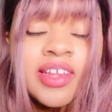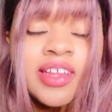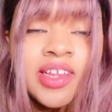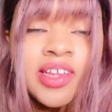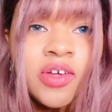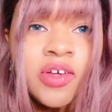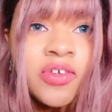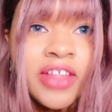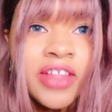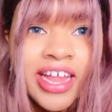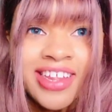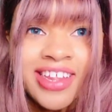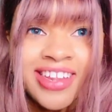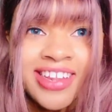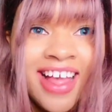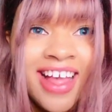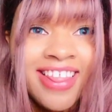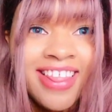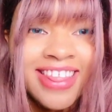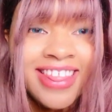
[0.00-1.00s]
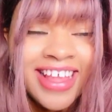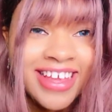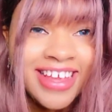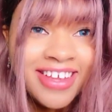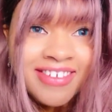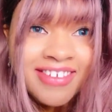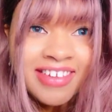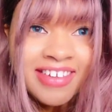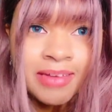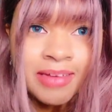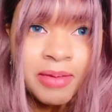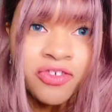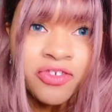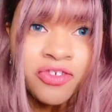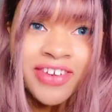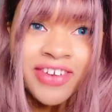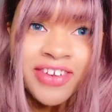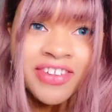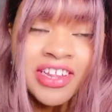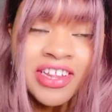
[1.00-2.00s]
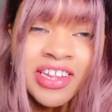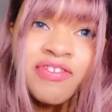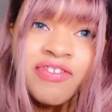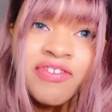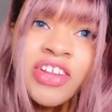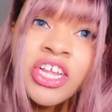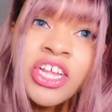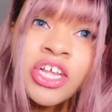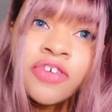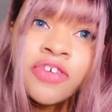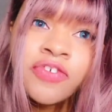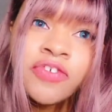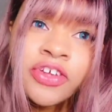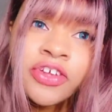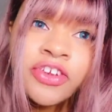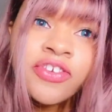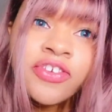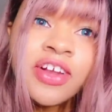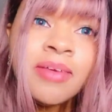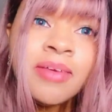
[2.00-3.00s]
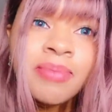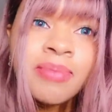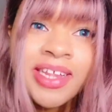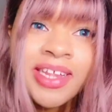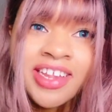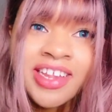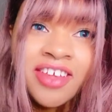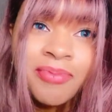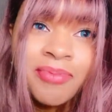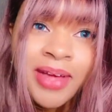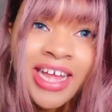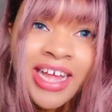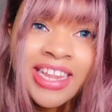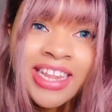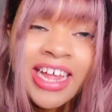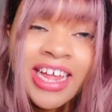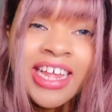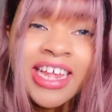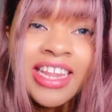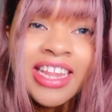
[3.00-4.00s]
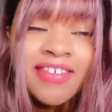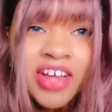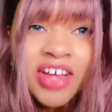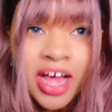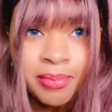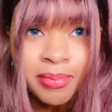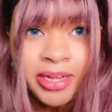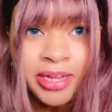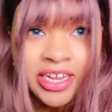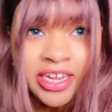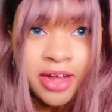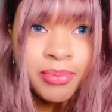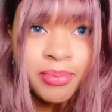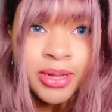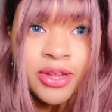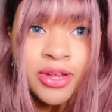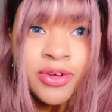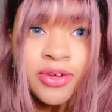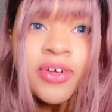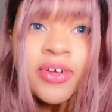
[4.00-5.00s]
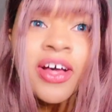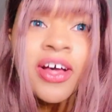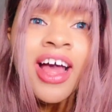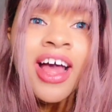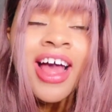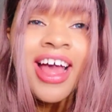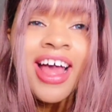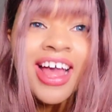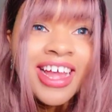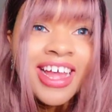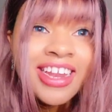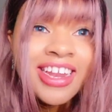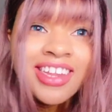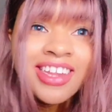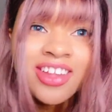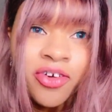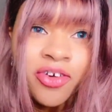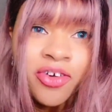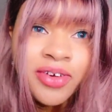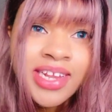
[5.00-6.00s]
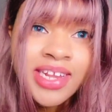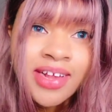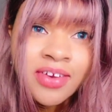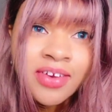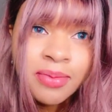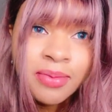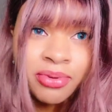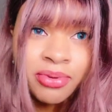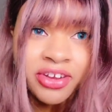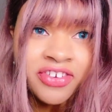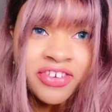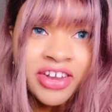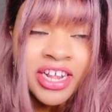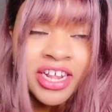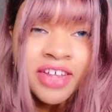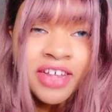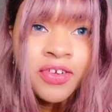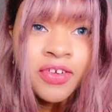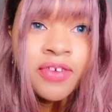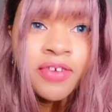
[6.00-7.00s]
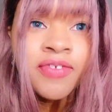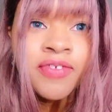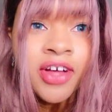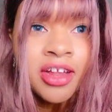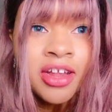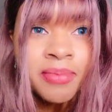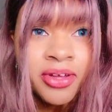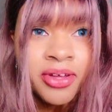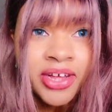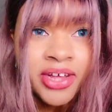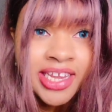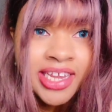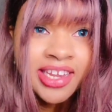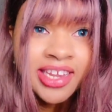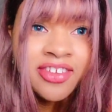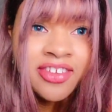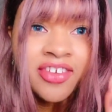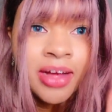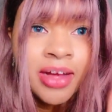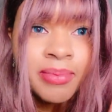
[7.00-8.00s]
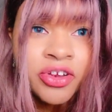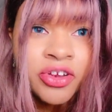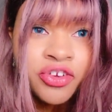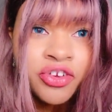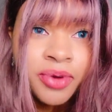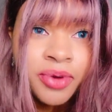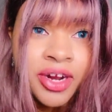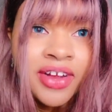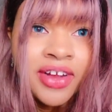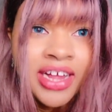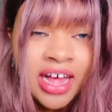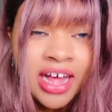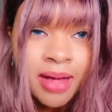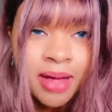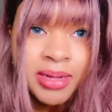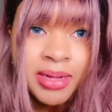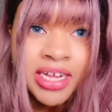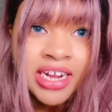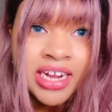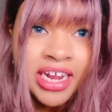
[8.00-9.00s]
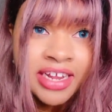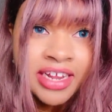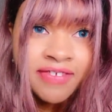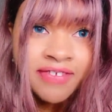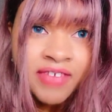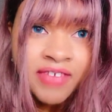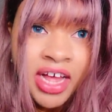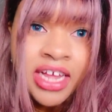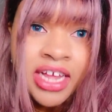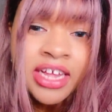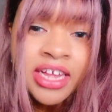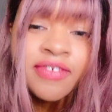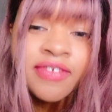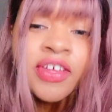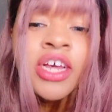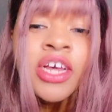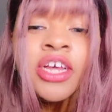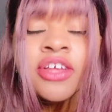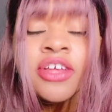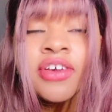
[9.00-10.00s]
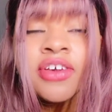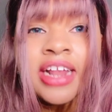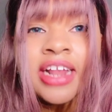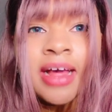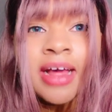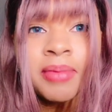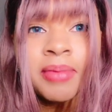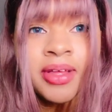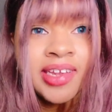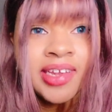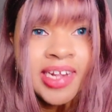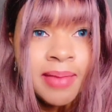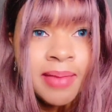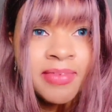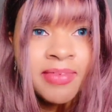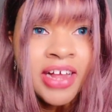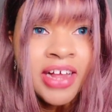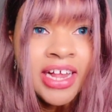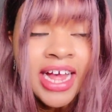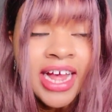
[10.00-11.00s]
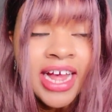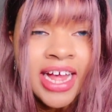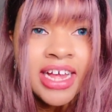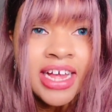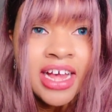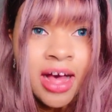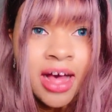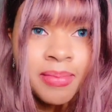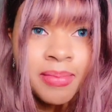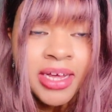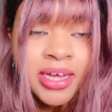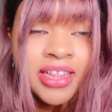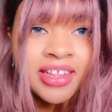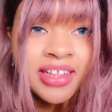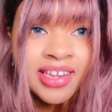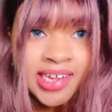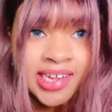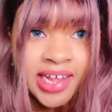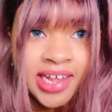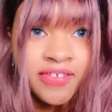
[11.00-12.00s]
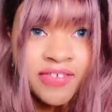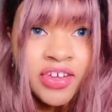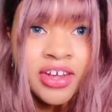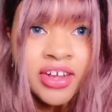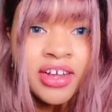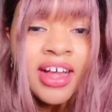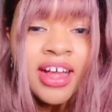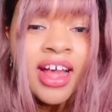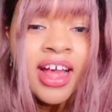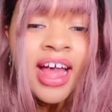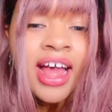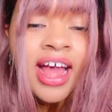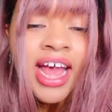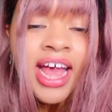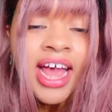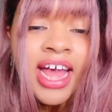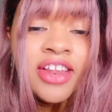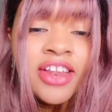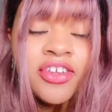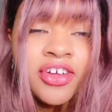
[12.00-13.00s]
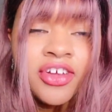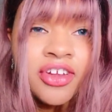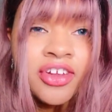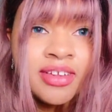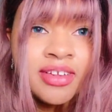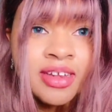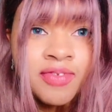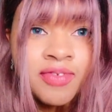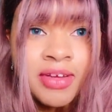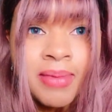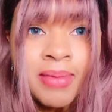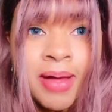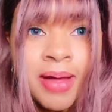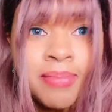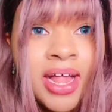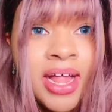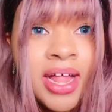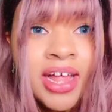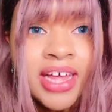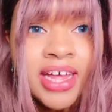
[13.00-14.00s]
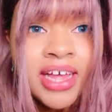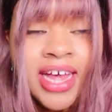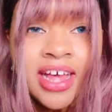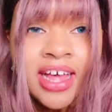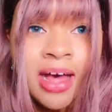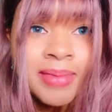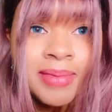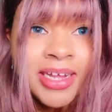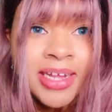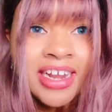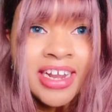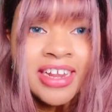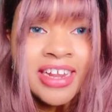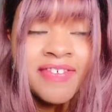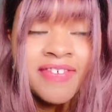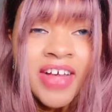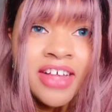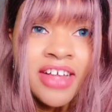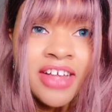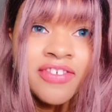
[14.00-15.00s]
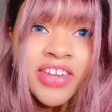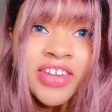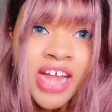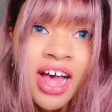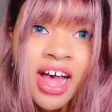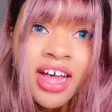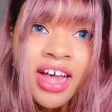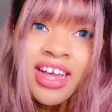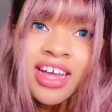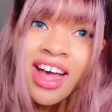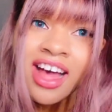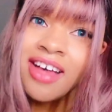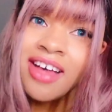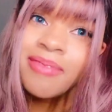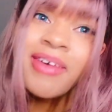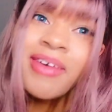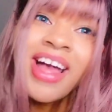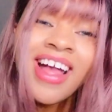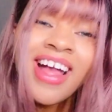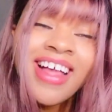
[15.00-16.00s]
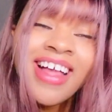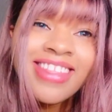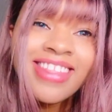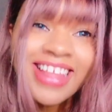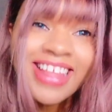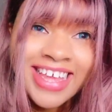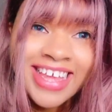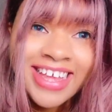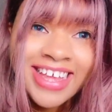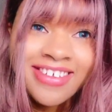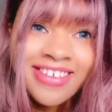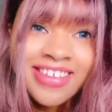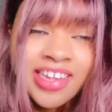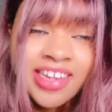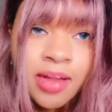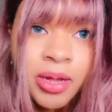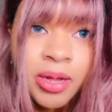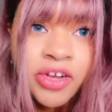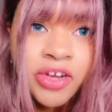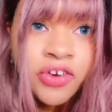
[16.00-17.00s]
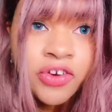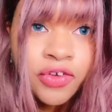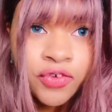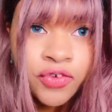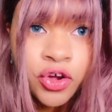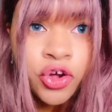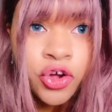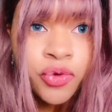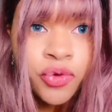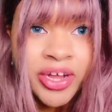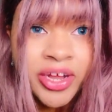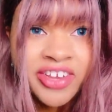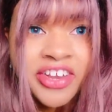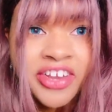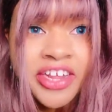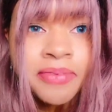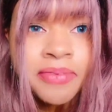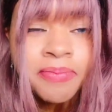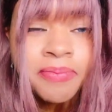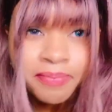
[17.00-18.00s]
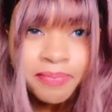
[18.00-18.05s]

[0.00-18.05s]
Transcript: So that is that. Thank you so much for watching this video. If you enjoyed it, please give me a like, leave a comment down below. And as always, I would appreciate it if you follow me on Instagram and Twitter at Comic95. You can at me on Snapchat at Comic the Savior. And you can also read my blog at comic95.com. Thank you so much for watching.